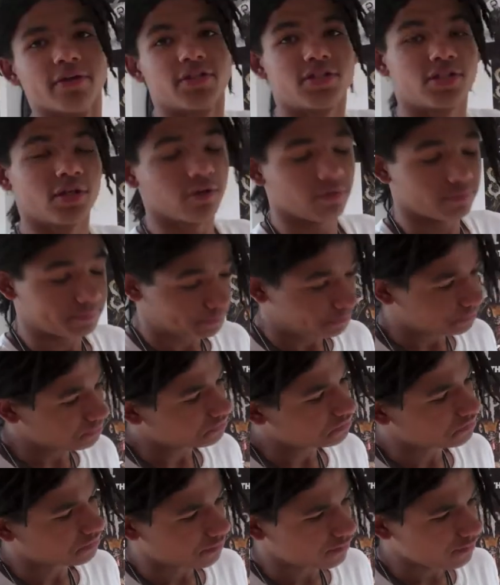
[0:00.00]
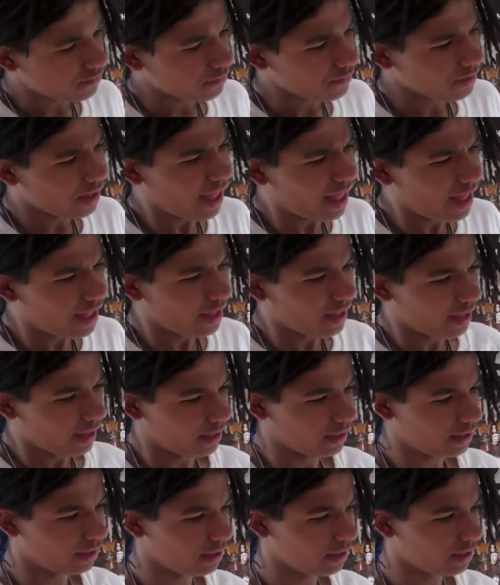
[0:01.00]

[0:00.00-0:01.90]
So, uh,